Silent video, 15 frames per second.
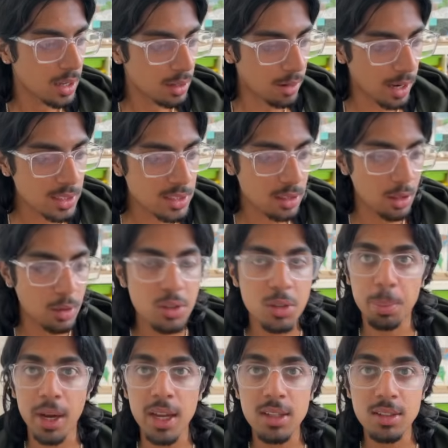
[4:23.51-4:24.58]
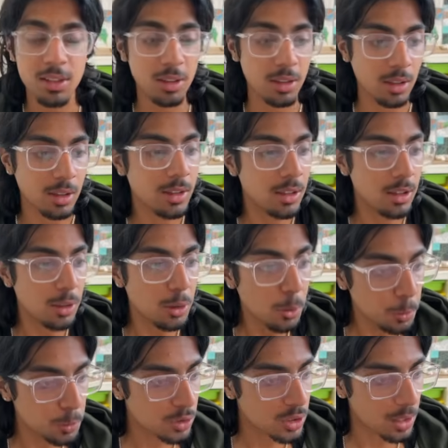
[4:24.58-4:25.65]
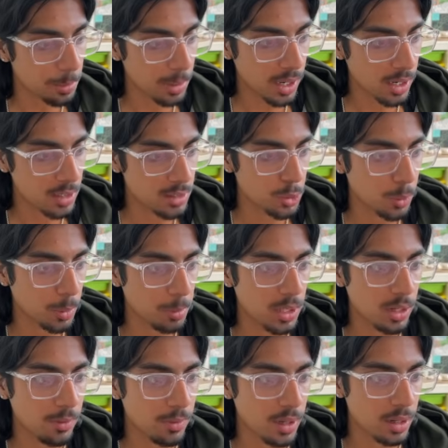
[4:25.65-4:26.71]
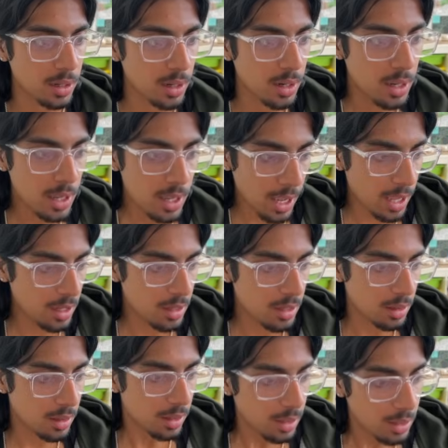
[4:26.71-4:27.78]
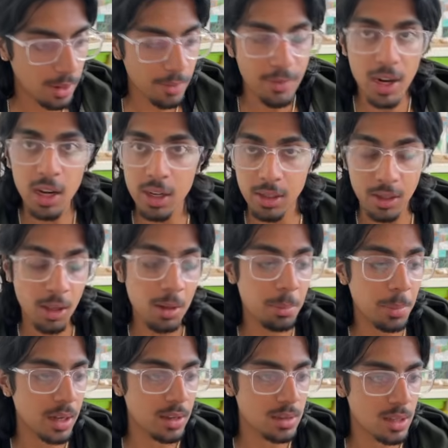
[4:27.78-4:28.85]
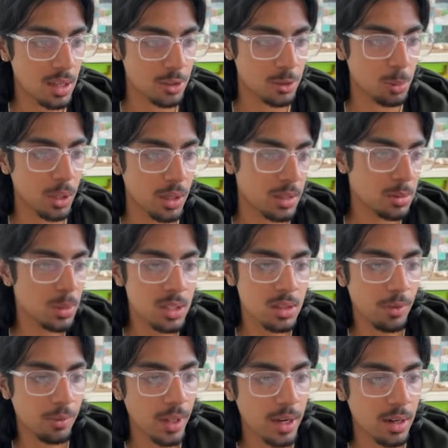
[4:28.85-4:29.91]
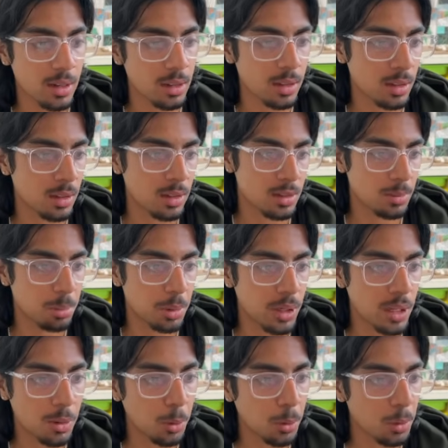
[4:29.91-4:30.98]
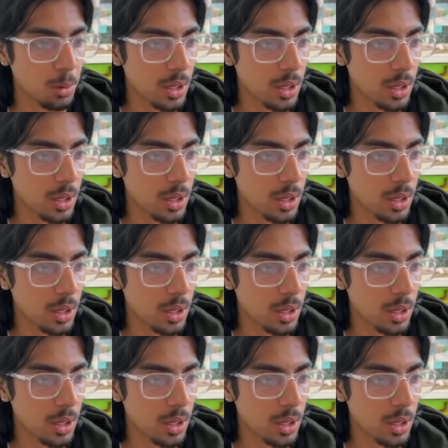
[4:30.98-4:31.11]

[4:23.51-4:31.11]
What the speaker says: Granted, those bikes look huge compared to a minifigure, and they're very good bikes as well as the flyer. It looks pretty cool.